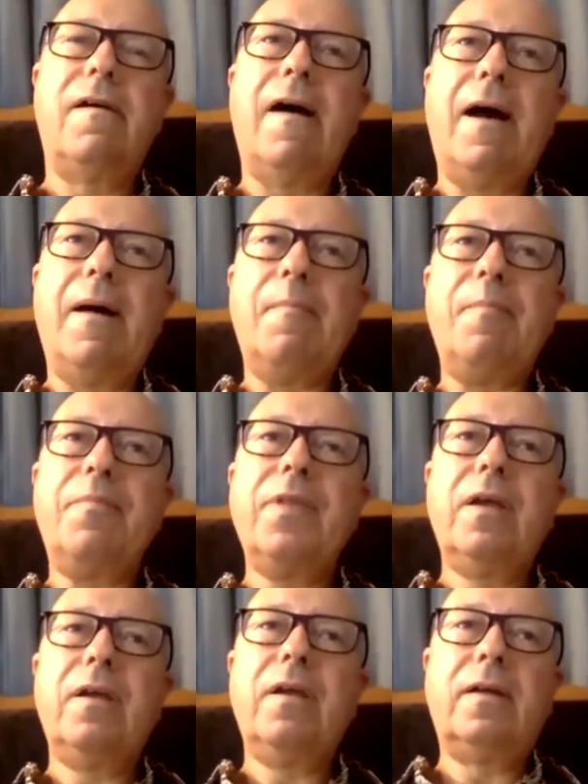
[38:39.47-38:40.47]

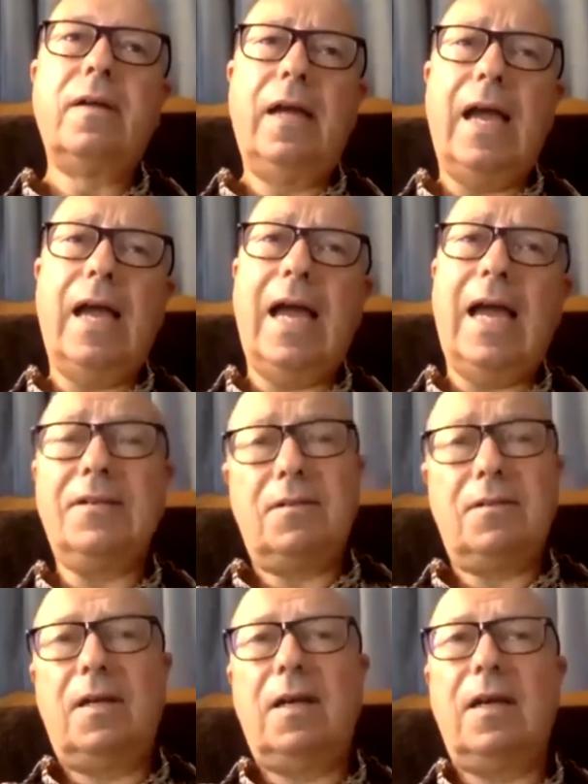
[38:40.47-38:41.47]

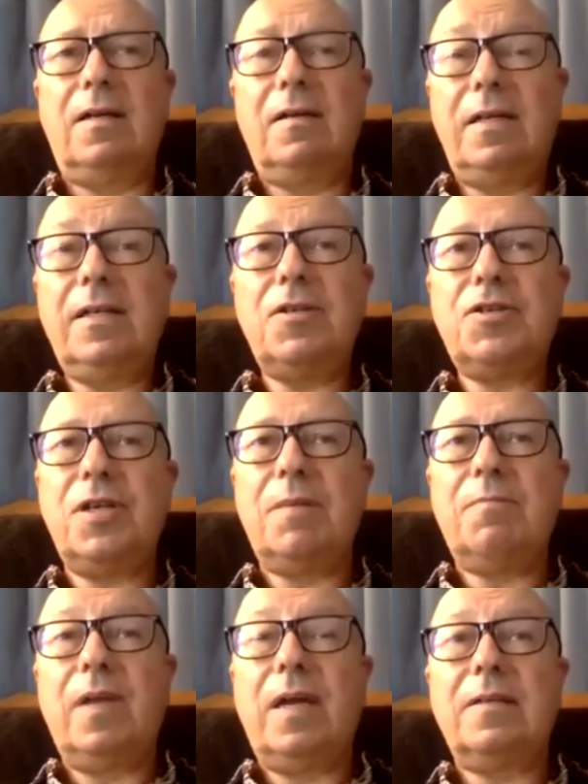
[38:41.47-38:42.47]
and
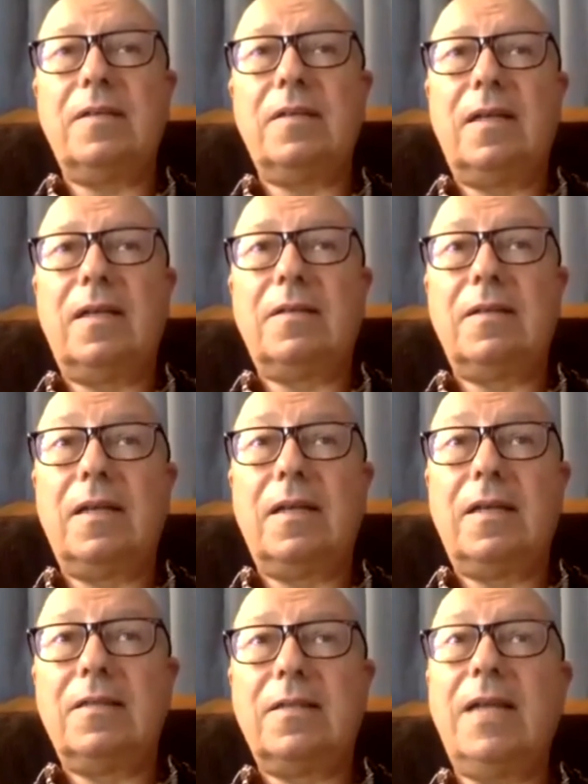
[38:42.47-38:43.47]
leadership that
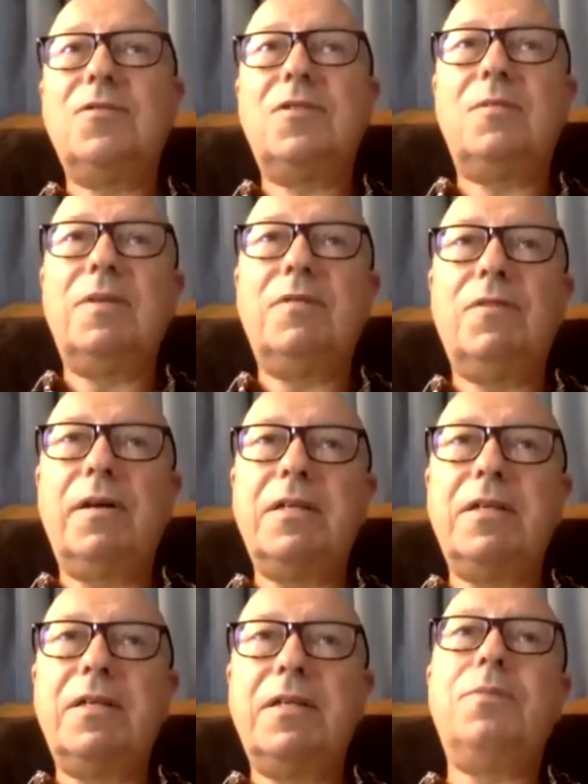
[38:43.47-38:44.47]
it tends to be
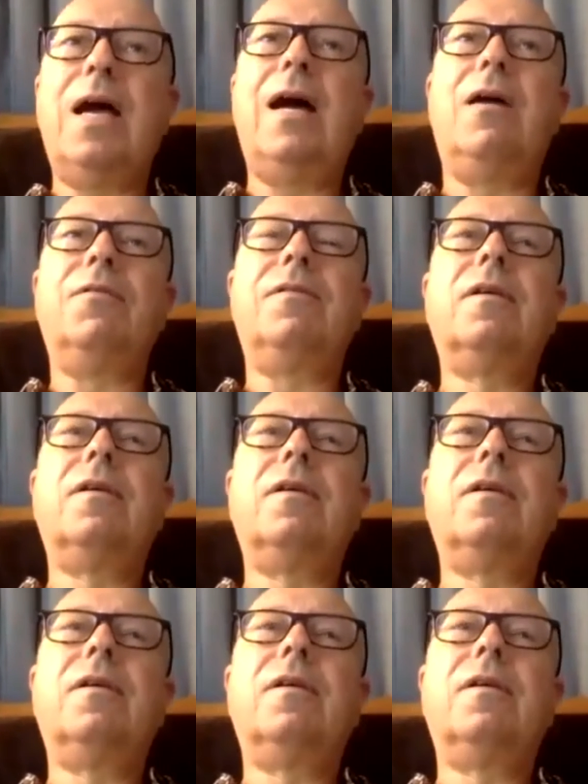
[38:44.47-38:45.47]
very top down
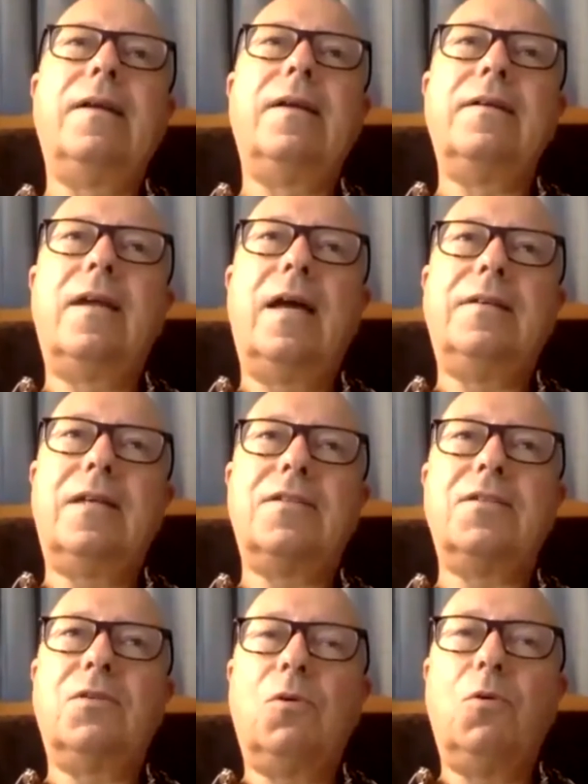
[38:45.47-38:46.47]
and
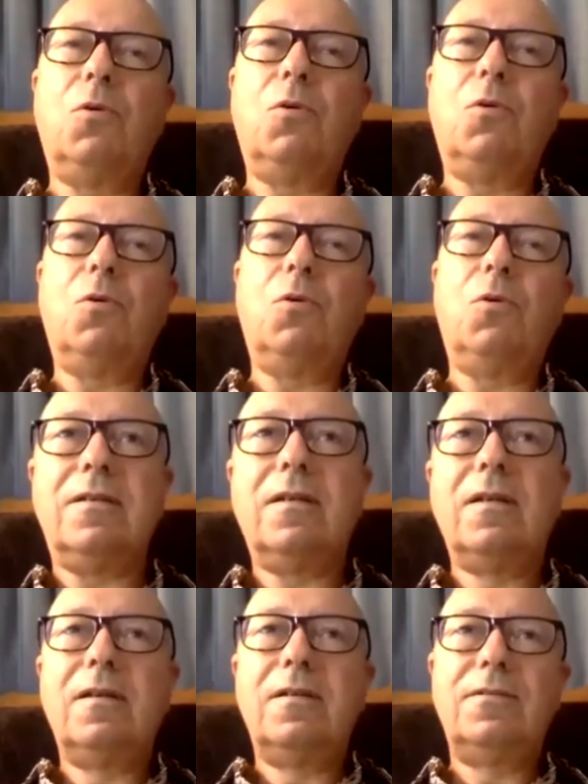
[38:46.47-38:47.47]
doesn't always listen
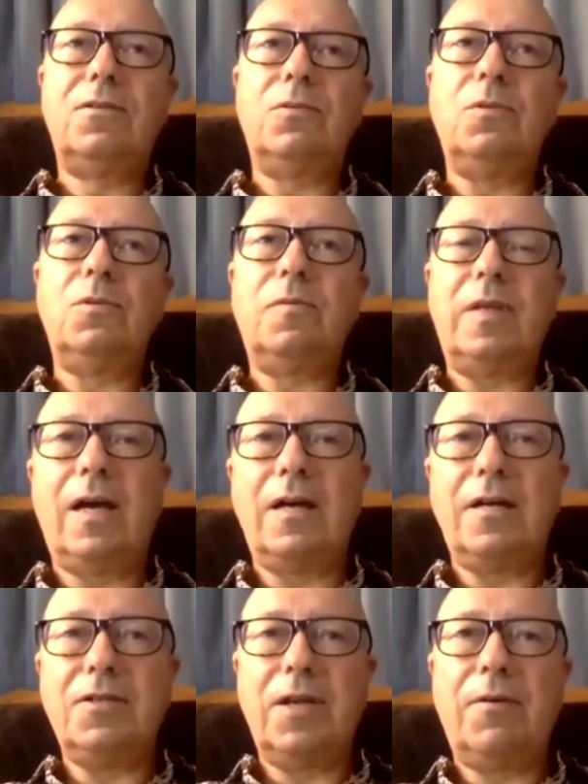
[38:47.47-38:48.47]
to the
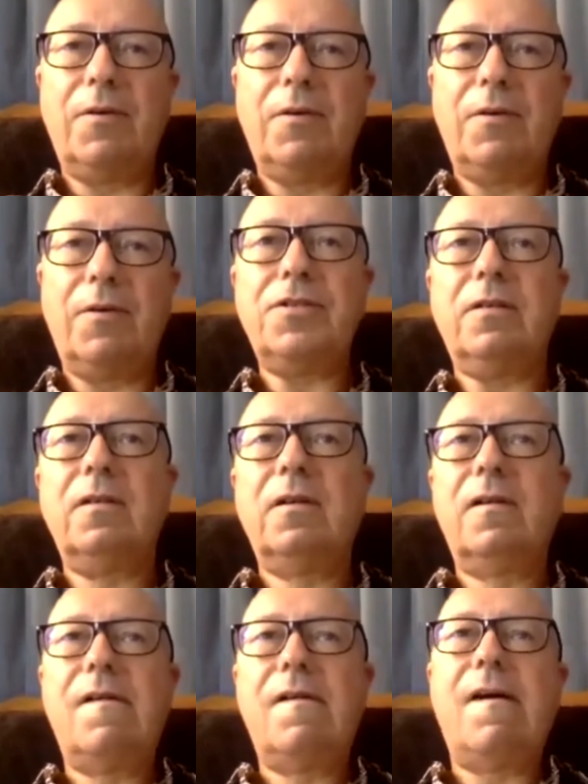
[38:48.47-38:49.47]
younger generation.
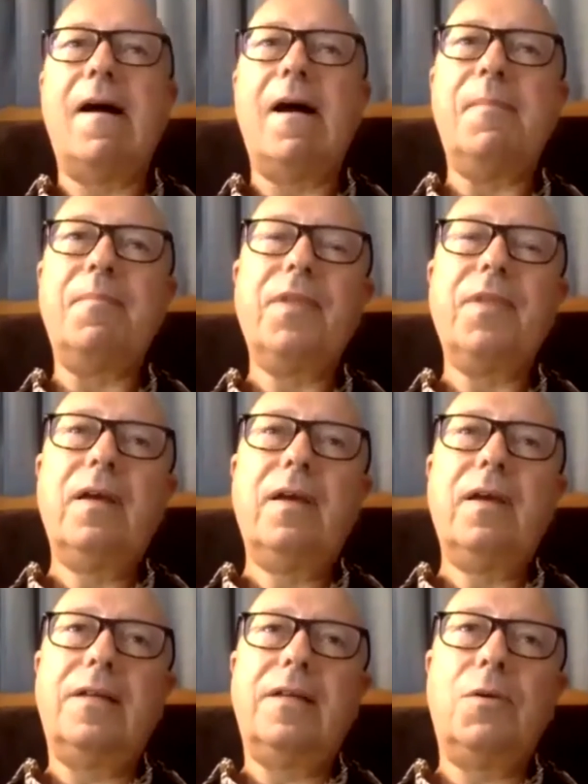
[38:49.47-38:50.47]

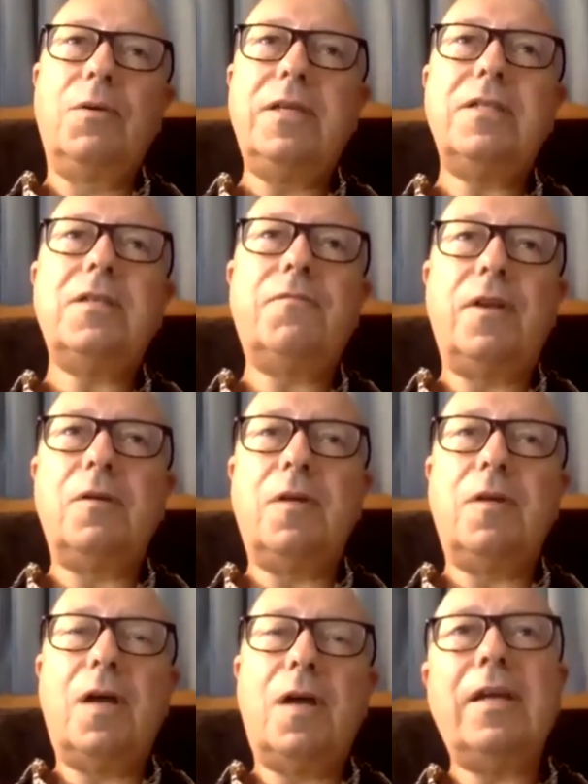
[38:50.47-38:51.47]
And so it is
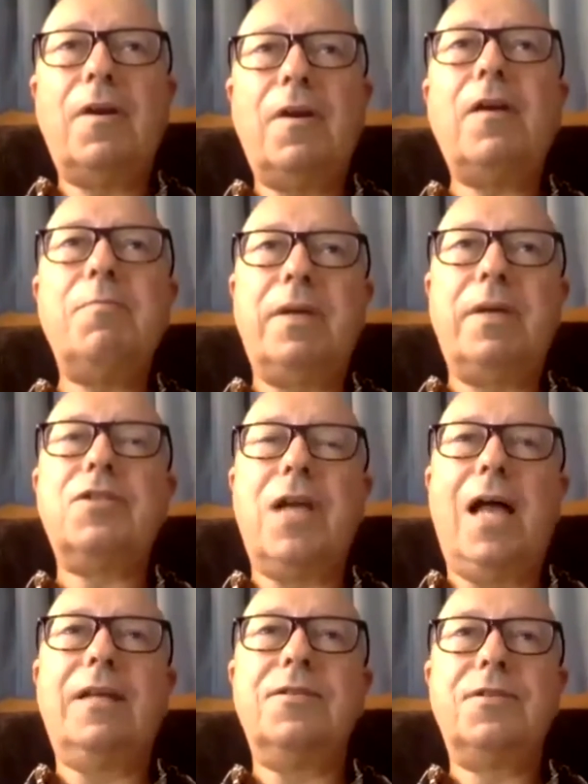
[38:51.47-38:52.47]
I think a very big
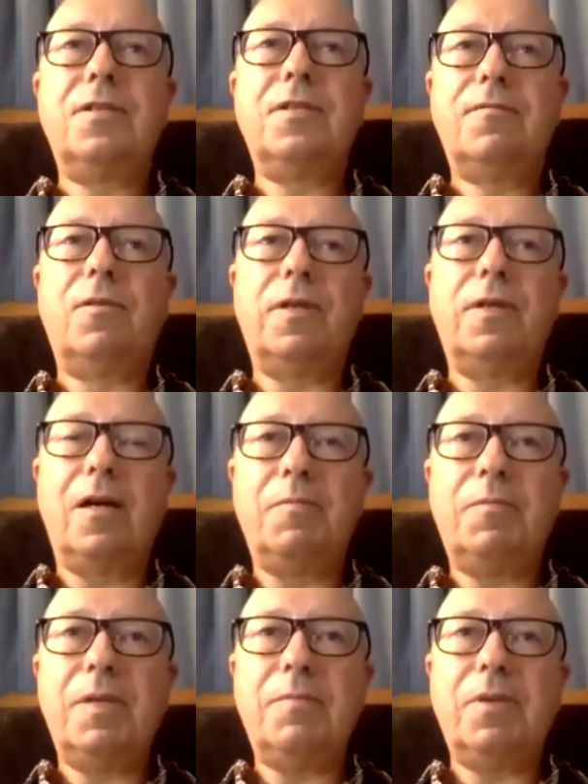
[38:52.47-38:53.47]
challenge for younger
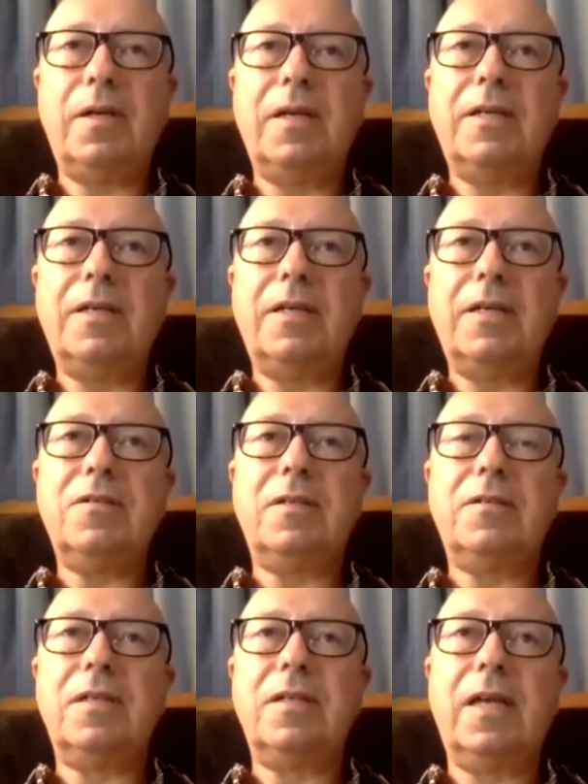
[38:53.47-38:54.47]
people in
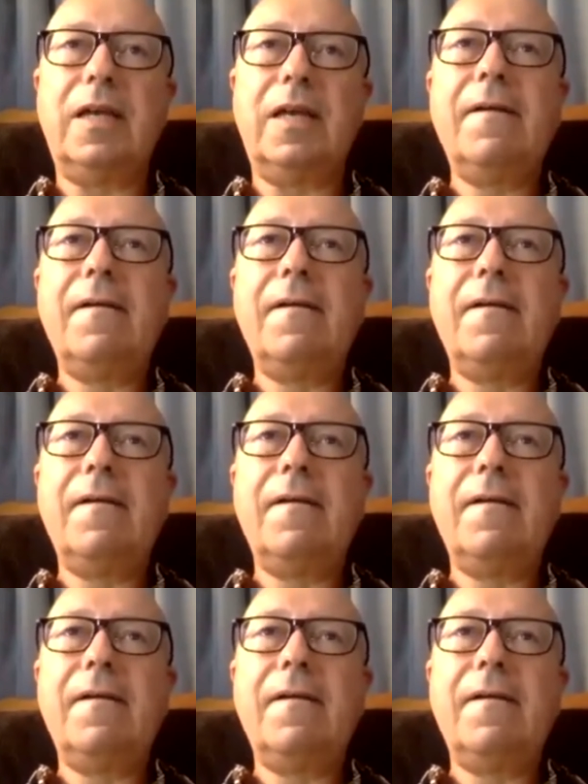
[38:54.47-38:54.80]
Indonesia today.